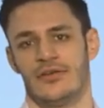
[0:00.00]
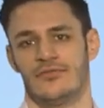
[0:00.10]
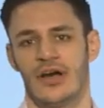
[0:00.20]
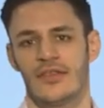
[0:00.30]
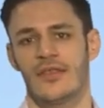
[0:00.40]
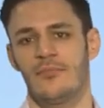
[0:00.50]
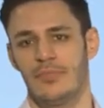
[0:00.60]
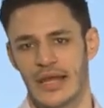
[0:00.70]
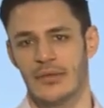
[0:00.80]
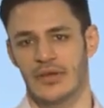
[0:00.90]
rather than
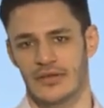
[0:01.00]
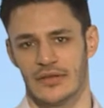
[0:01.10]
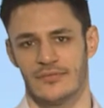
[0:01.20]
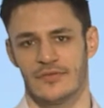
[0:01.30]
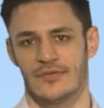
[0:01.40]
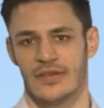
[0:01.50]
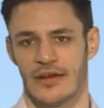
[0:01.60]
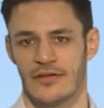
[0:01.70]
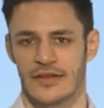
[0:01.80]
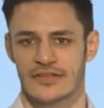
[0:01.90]
blaming them for the
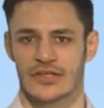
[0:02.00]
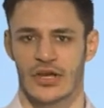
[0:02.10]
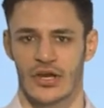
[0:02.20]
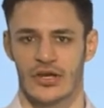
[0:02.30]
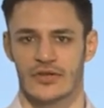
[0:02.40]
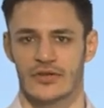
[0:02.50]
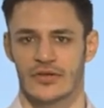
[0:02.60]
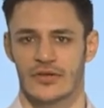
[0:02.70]
error that occurred.